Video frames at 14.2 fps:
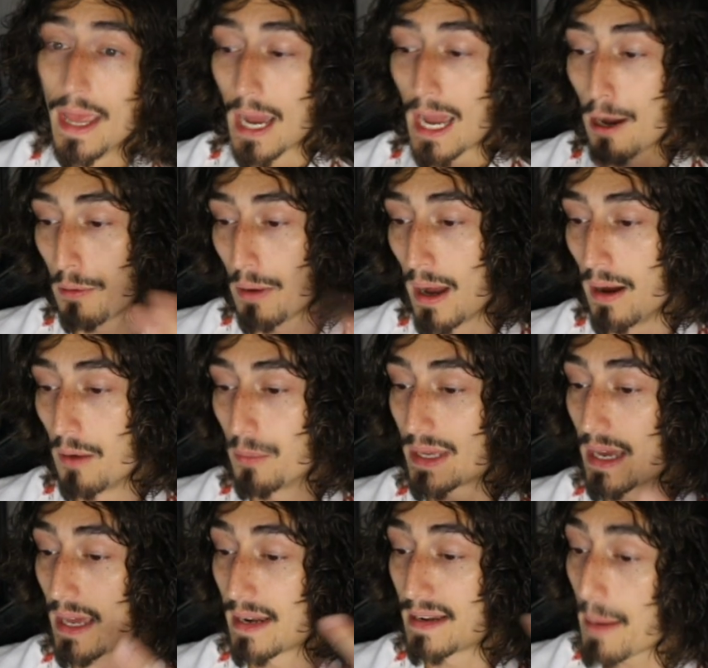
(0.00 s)
Out, we
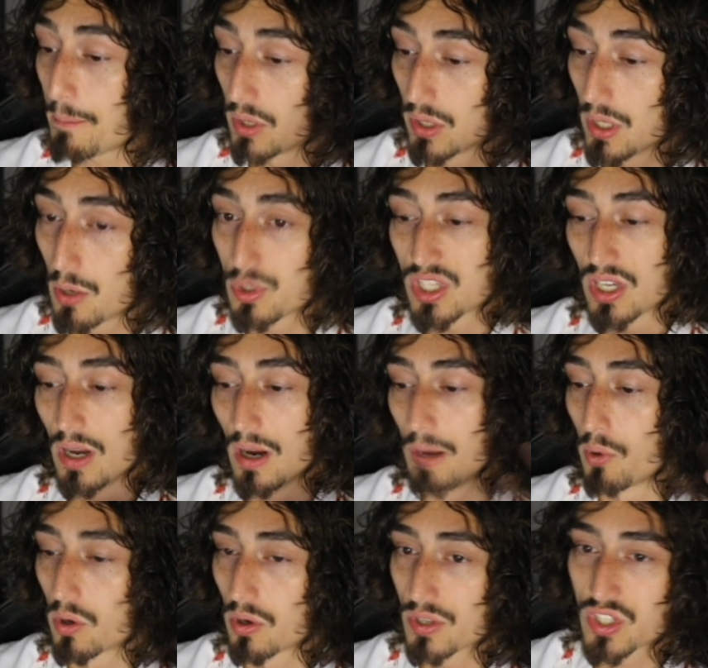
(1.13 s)
got an Apollosa, a
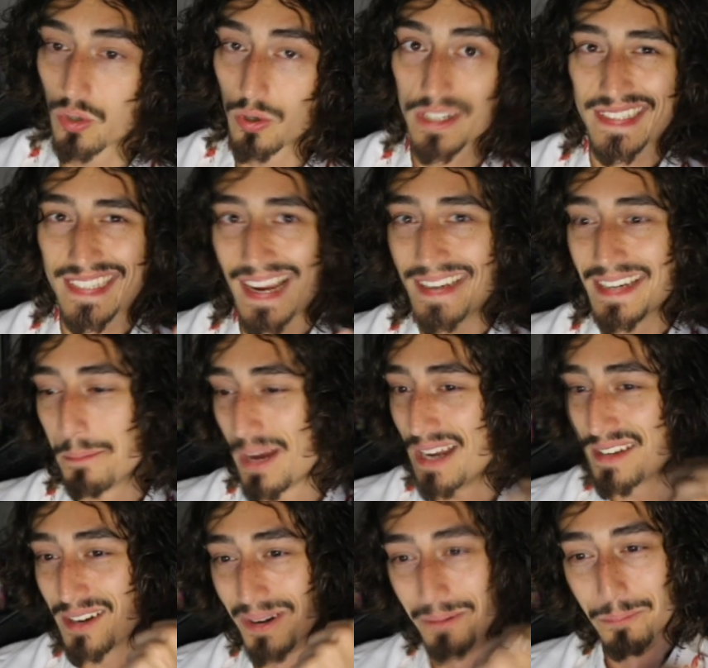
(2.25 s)
Boral Sword,
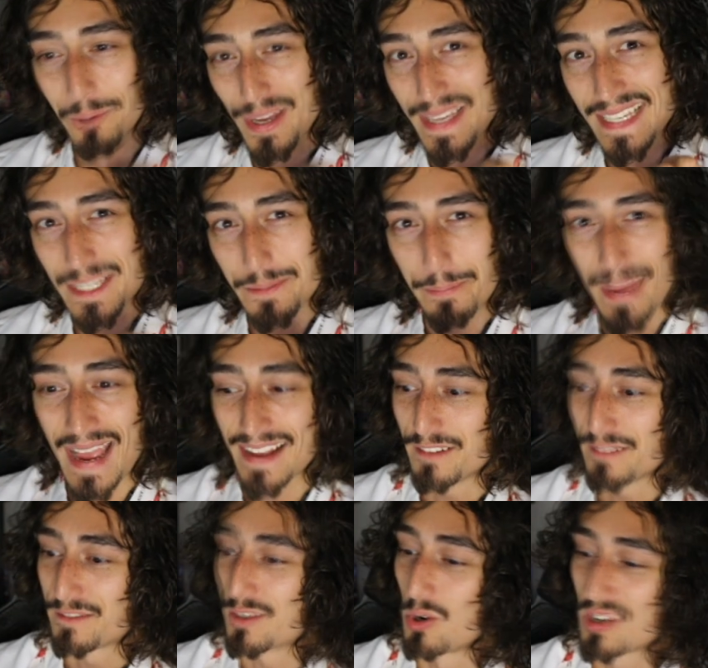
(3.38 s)
Dynamond, our boy is back,
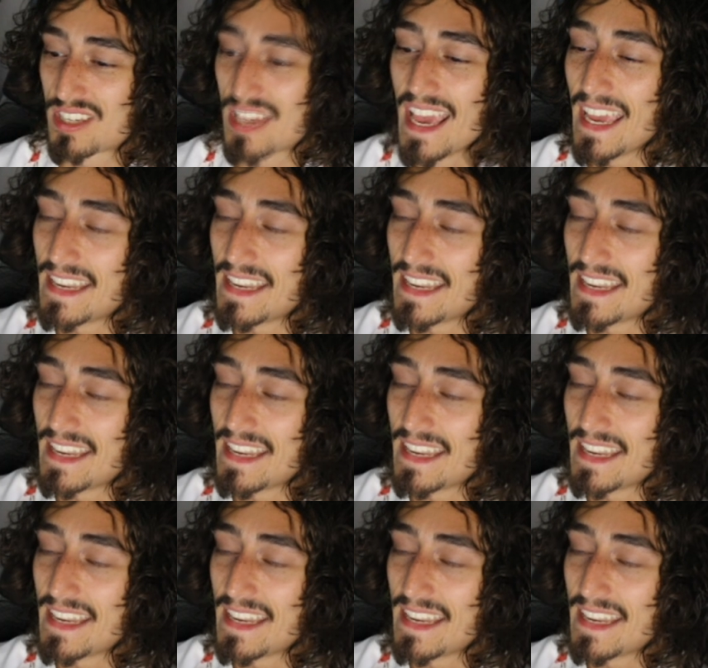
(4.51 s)
of course,